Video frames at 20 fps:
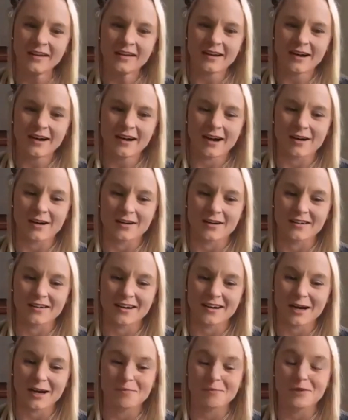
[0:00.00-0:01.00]

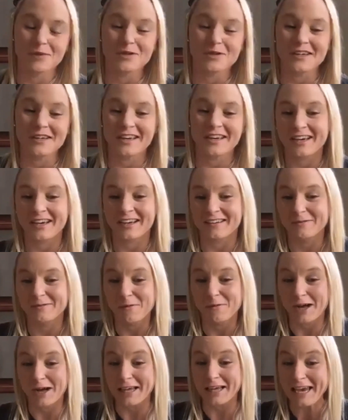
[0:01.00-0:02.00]
I'm looking at,
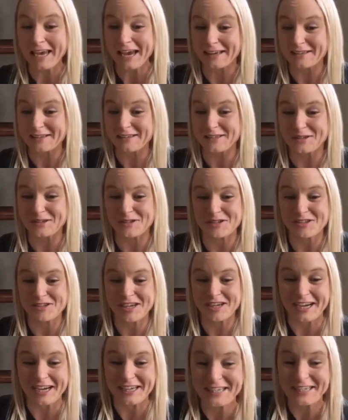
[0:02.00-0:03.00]
well, I can't see your
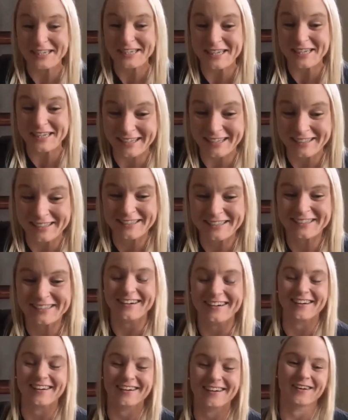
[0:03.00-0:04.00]
chat yet,
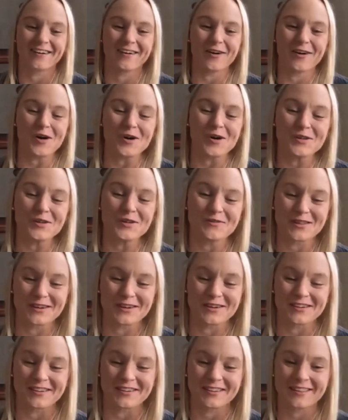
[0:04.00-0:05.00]
all of
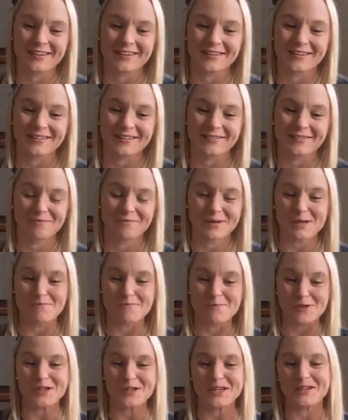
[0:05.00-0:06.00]
the
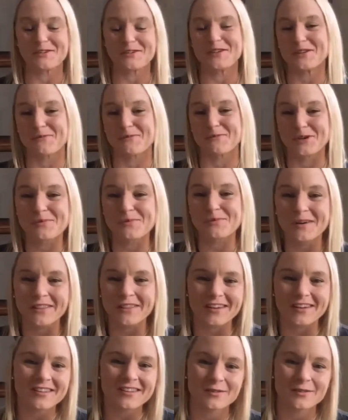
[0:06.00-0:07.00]
people here in the room with
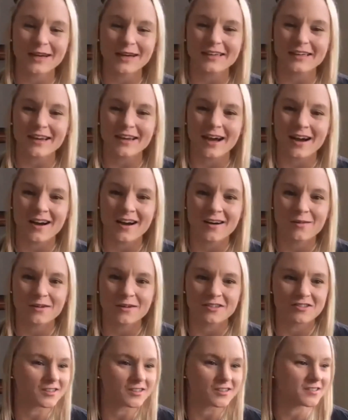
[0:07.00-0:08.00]
us right now,
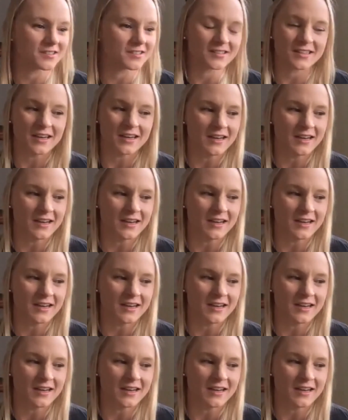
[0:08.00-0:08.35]
and just